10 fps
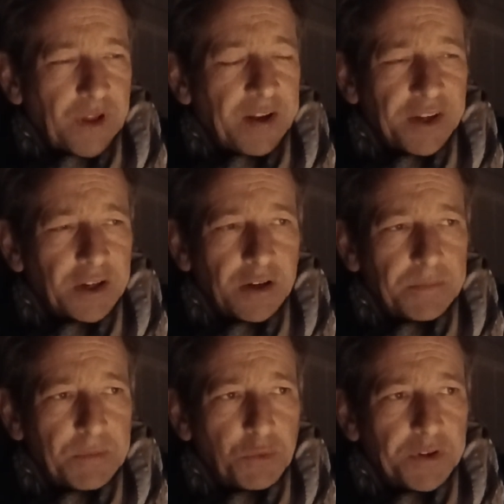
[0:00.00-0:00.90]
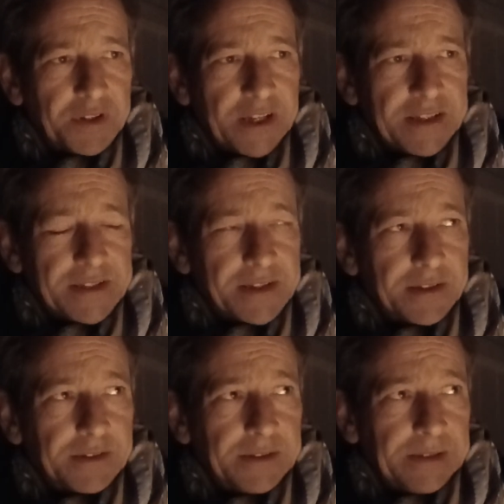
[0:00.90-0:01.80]
I can't remember what the dates
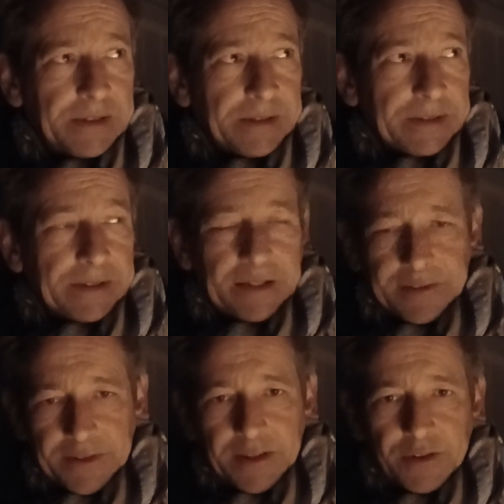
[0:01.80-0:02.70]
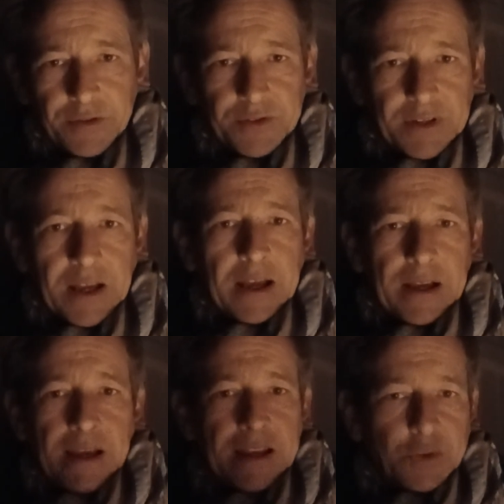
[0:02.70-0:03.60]
are. And they use that
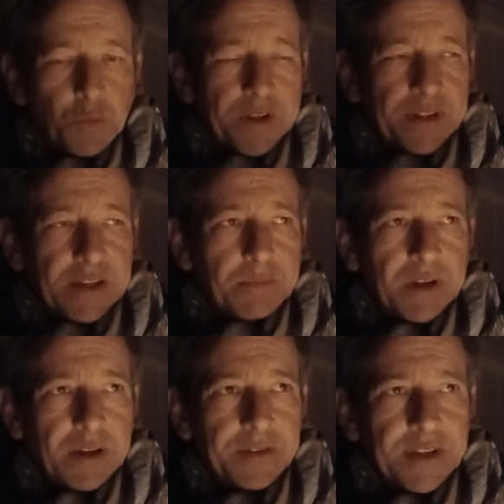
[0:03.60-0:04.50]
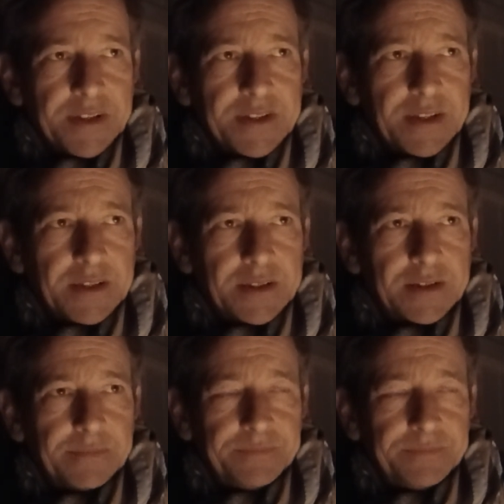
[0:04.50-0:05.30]
as when they plant their seeds.